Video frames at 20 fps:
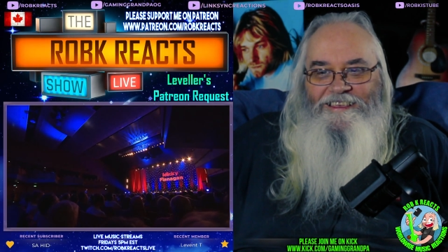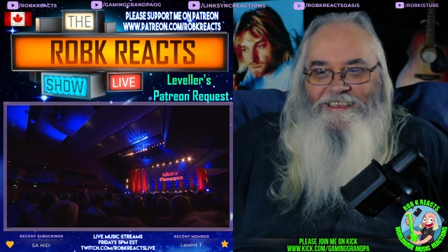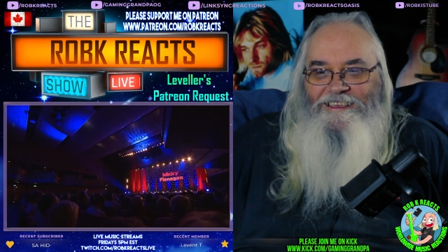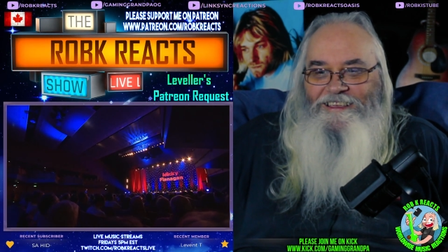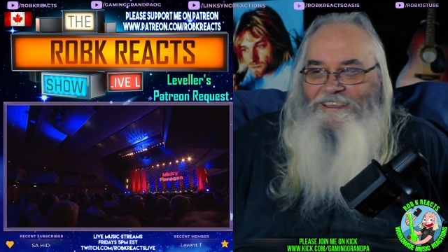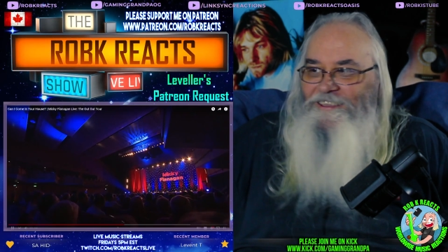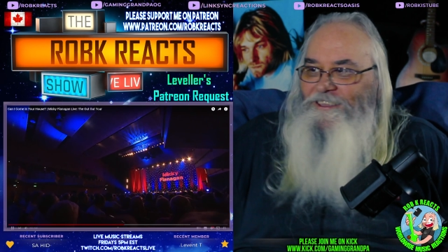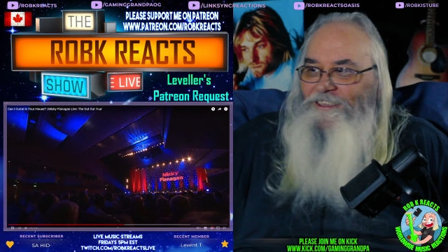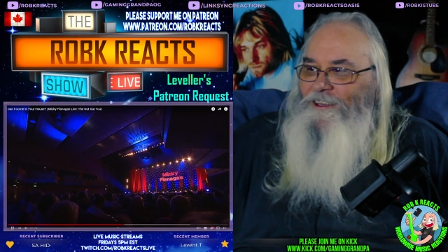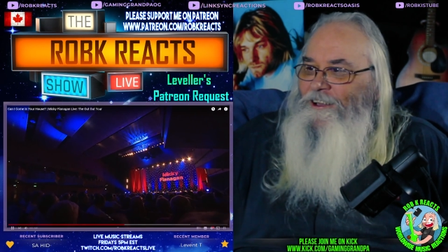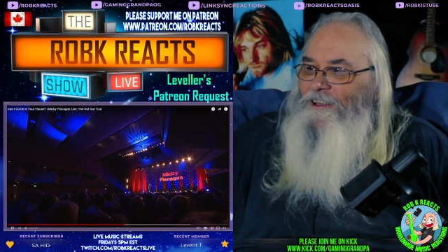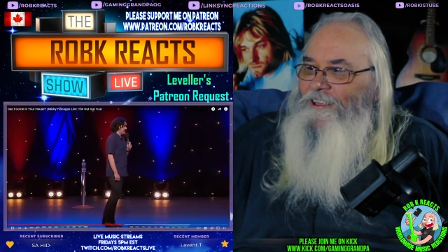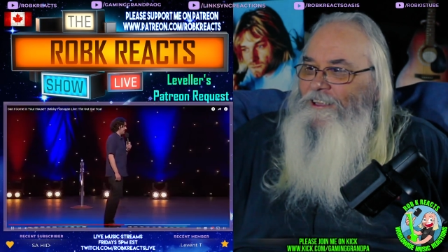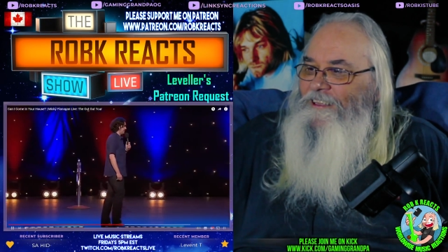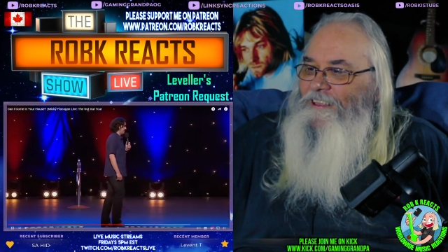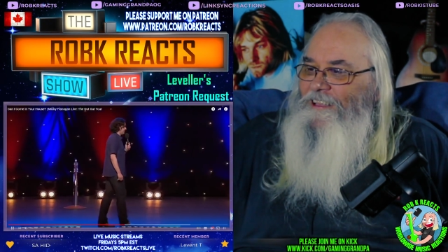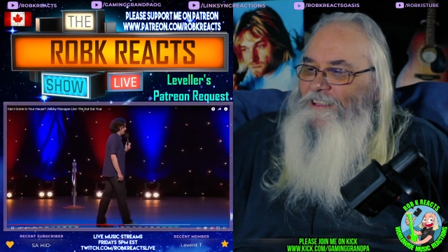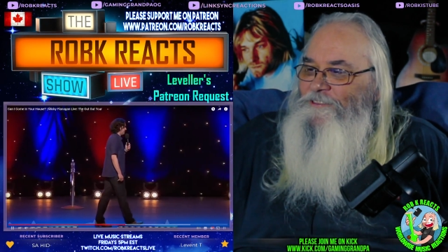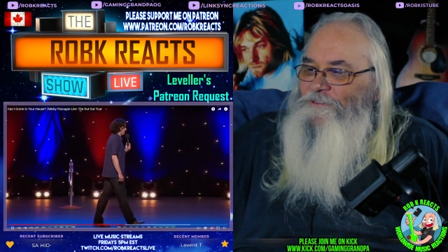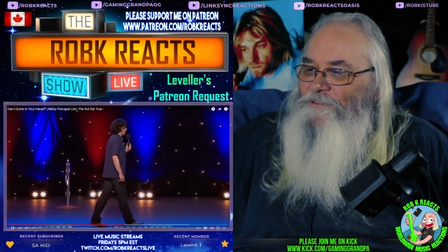Yeah,
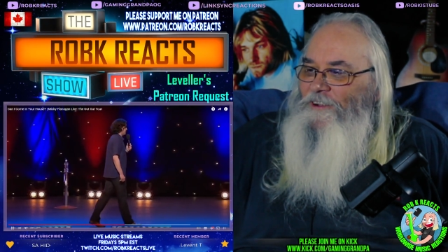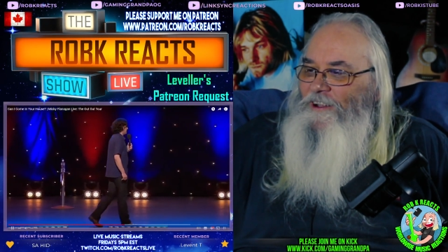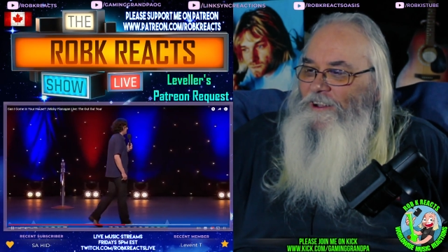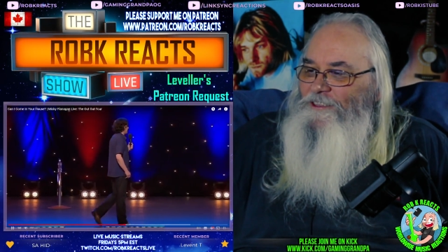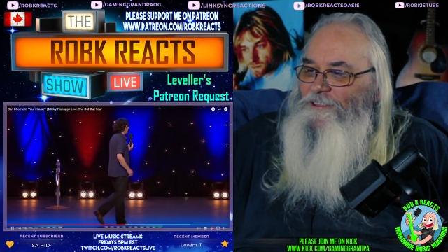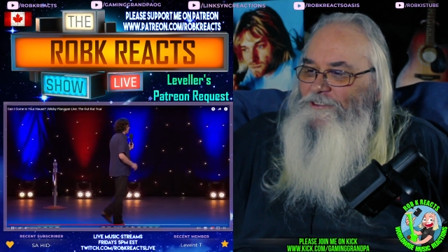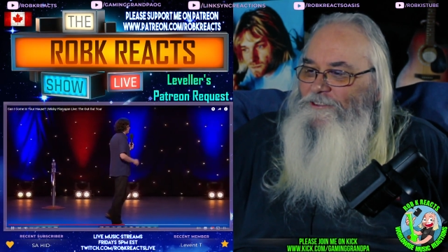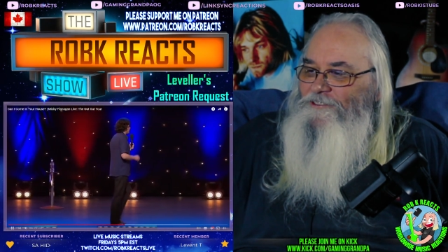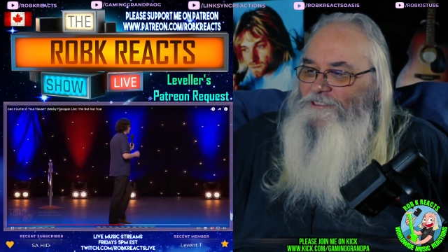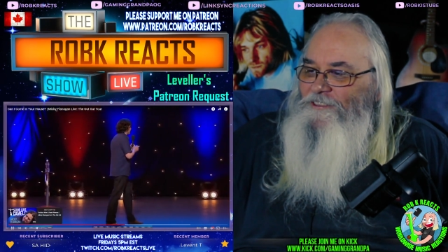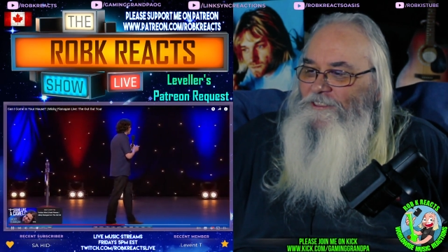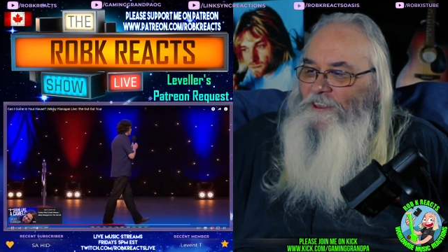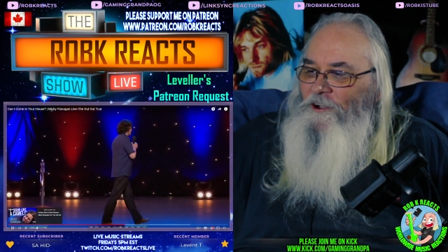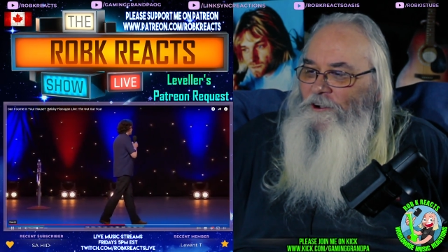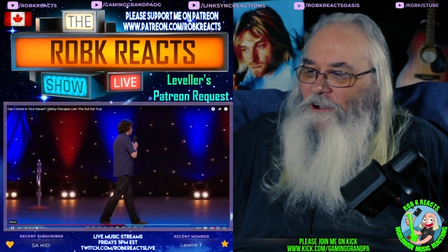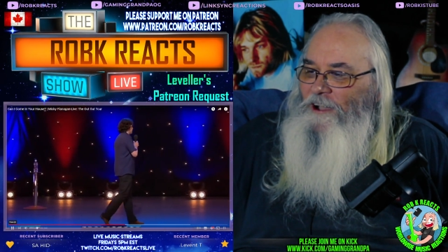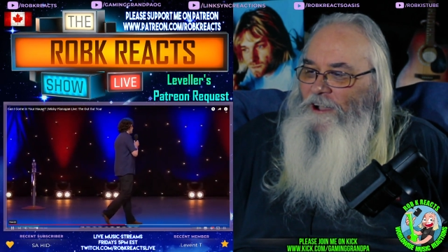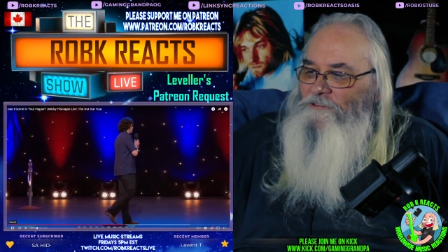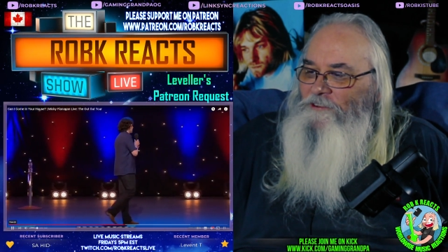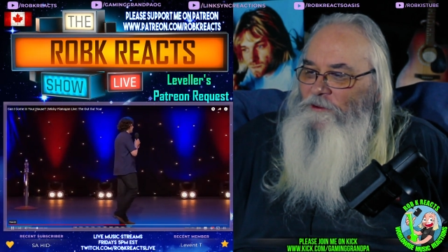that's funny. Usually they go
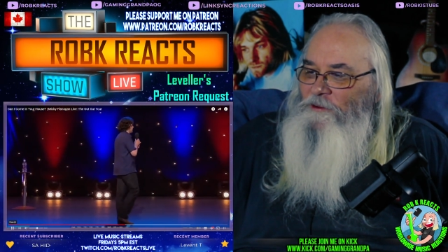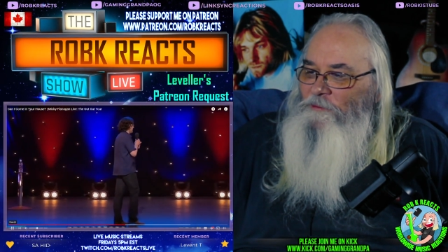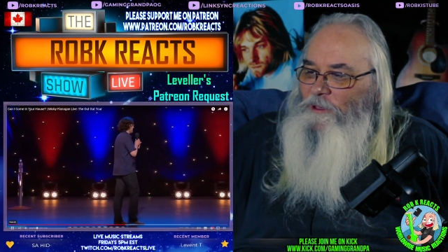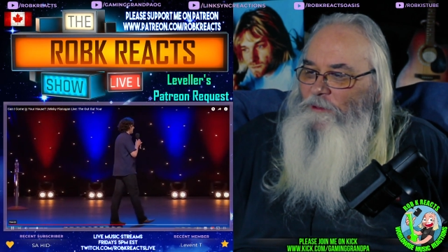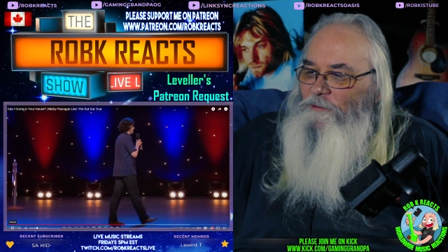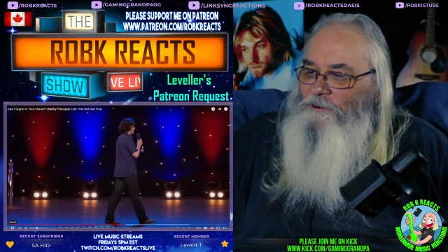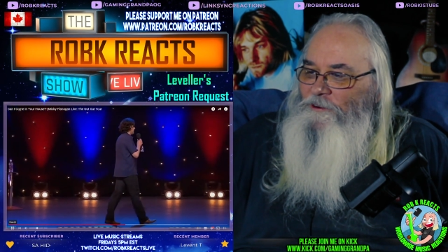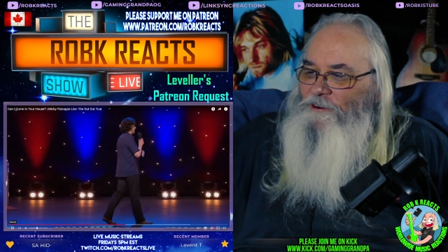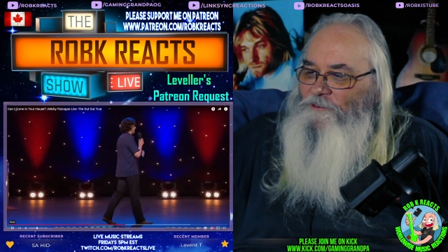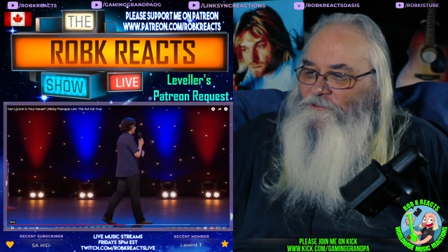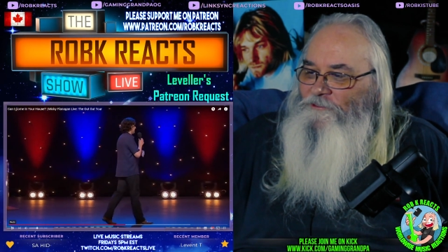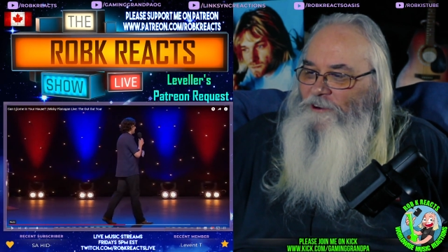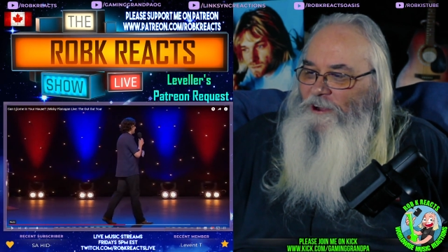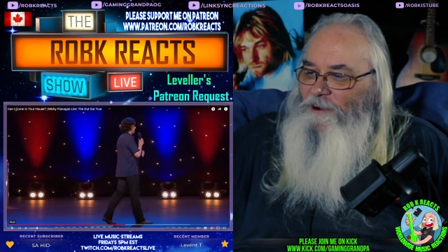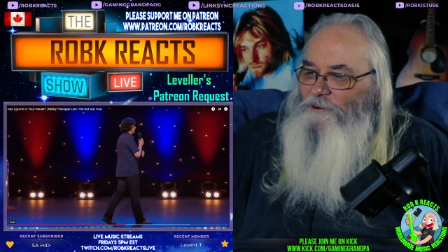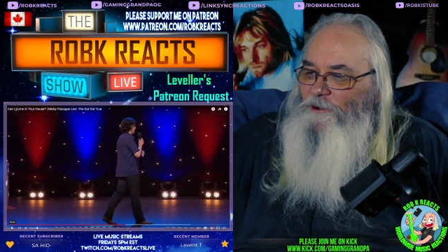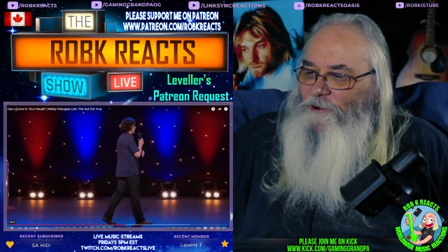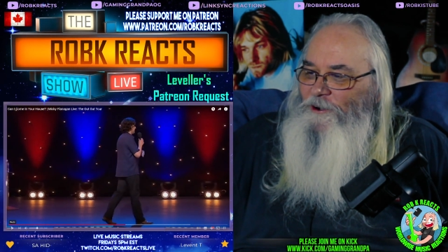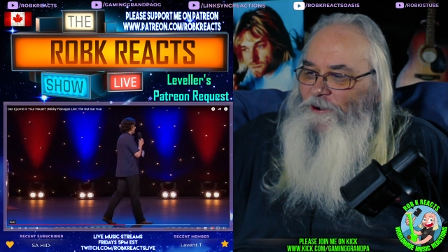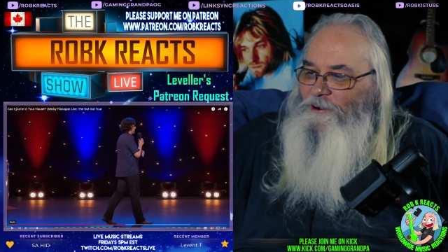after the people in the
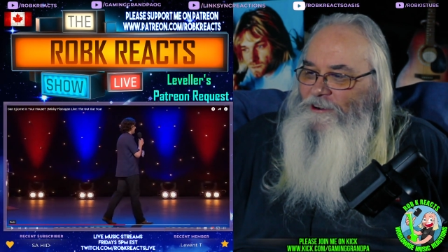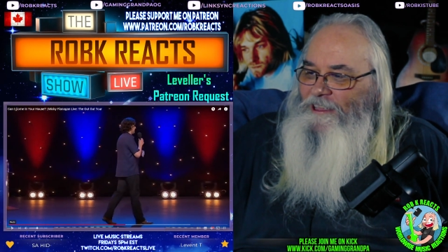front row,